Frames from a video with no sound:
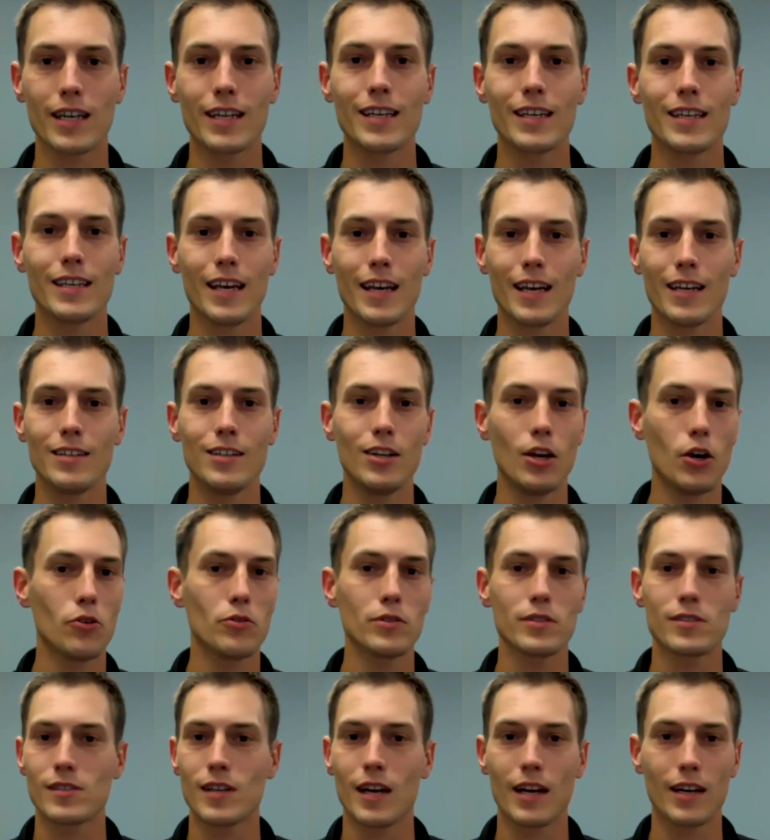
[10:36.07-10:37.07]
And again, no,
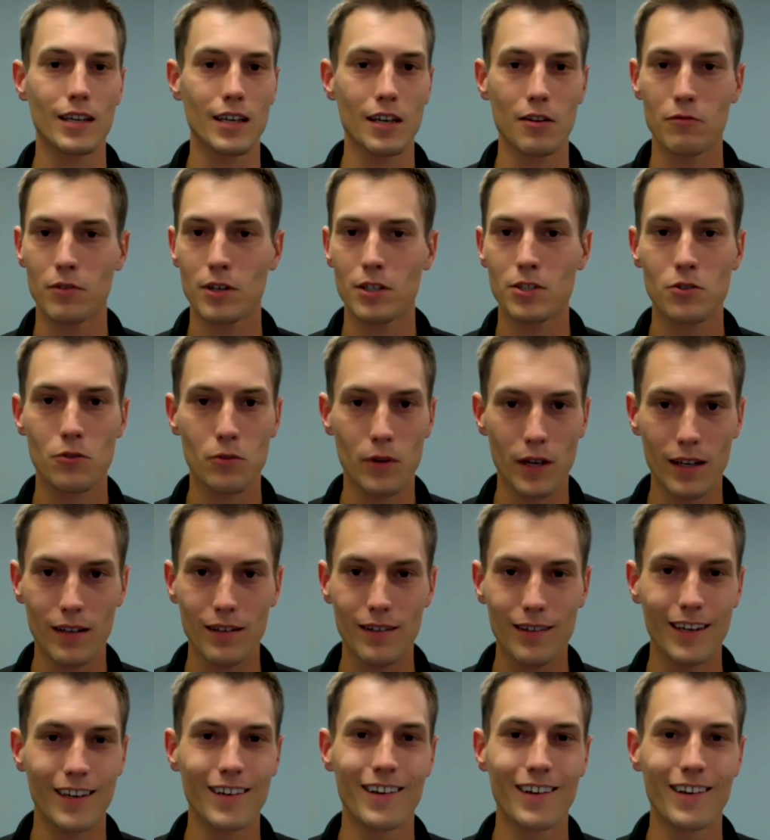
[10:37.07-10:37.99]
it's not get rich quick.